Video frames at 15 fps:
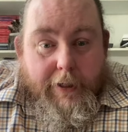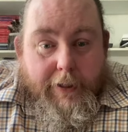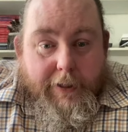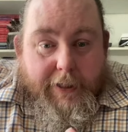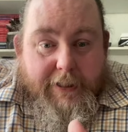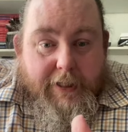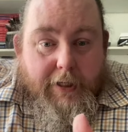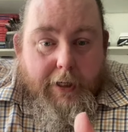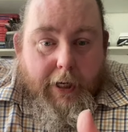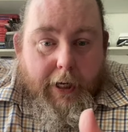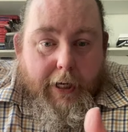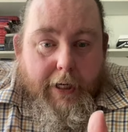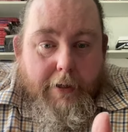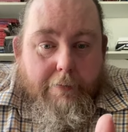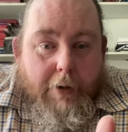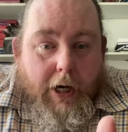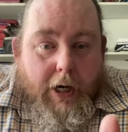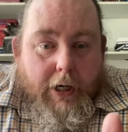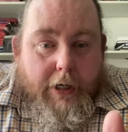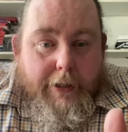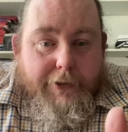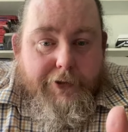this lion
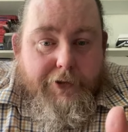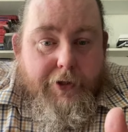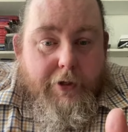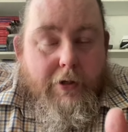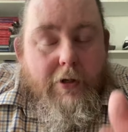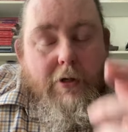mask.